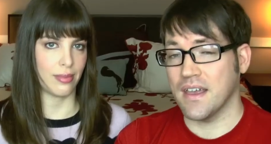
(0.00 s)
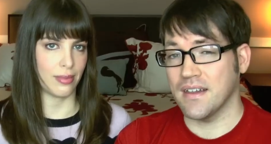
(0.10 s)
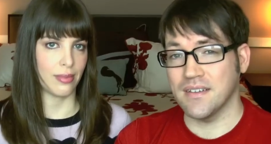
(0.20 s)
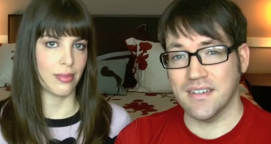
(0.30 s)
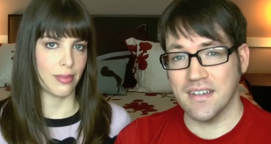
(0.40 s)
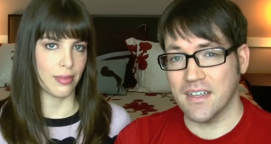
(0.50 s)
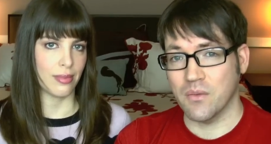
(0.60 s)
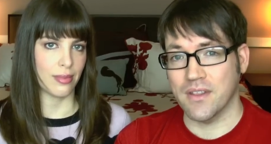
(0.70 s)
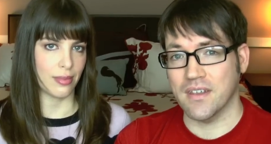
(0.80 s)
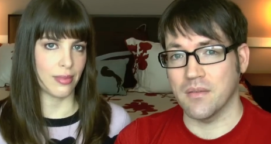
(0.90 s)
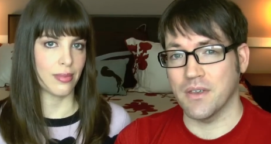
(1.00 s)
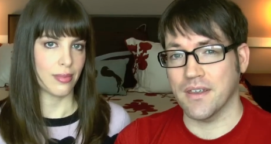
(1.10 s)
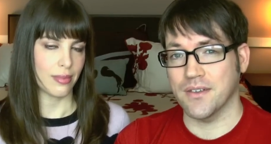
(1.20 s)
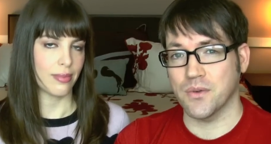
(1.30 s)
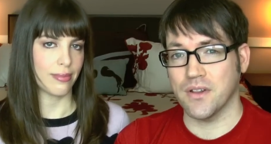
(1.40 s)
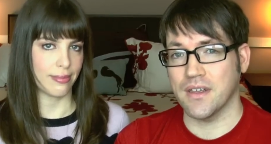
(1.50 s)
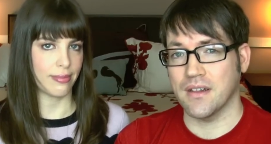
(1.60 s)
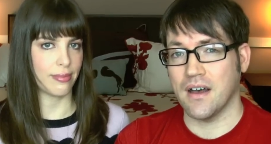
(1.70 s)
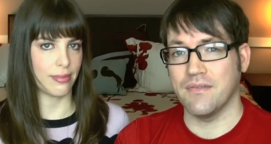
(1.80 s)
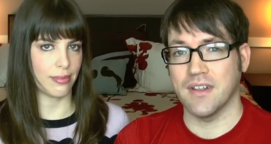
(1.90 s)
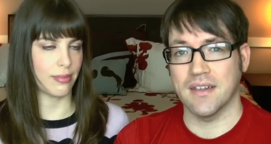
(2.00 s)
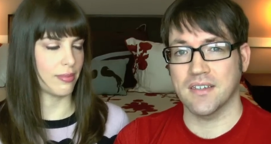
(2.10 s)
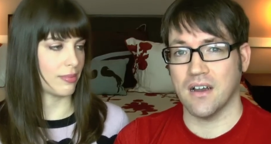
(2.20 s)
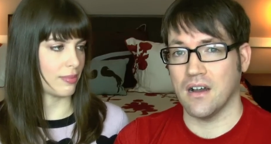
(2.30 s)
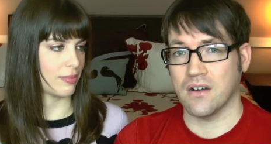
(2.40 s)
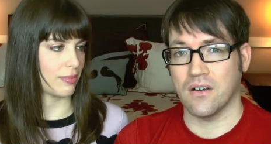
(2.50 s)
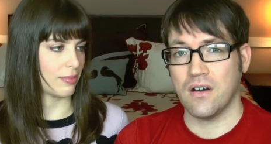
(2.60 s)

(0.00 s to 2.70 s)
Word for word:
Speaker 1: and dealing with it, because really love does conquer